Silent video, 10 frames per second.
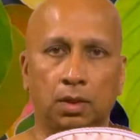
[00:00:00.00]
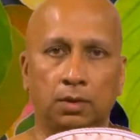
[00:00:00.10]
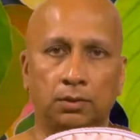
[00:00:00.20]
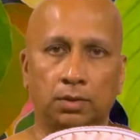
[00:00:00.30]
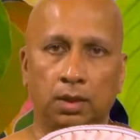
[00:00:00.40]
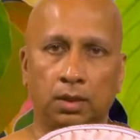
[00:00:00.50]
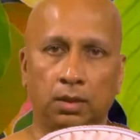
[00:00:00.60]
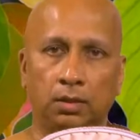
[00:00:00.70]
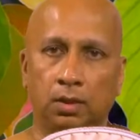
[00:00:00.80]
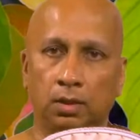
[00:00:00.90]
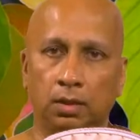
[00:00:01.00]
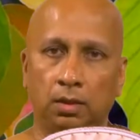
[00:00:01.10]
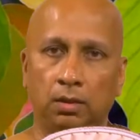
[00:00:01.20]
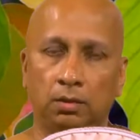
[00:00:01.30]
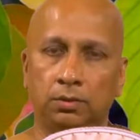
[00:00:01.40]
as a tiny
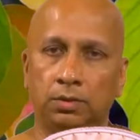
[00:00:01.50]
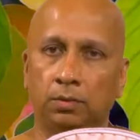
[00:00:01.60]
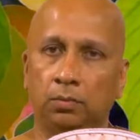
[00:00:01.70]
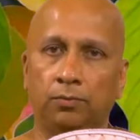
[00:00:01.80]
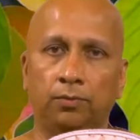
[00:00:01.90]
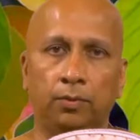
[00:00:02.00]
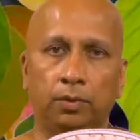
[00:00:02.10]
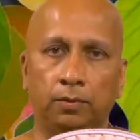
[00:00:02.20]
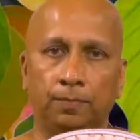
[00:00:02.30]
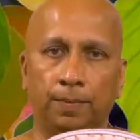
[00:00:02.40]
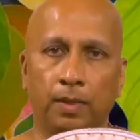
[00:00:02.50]
stream of water,